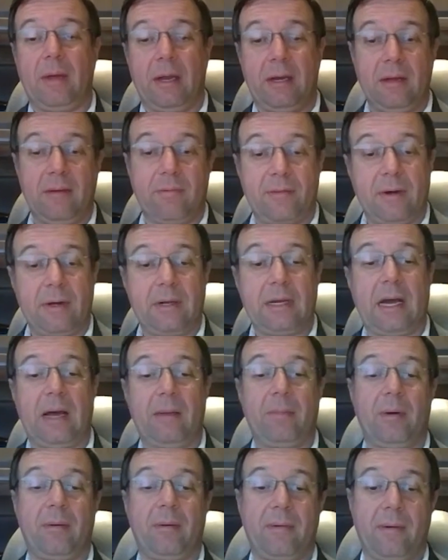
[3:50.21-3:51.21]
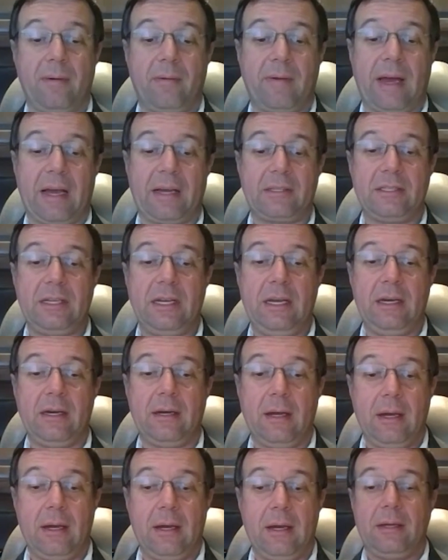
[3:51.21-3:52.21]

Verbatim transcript: a different type of vaccine.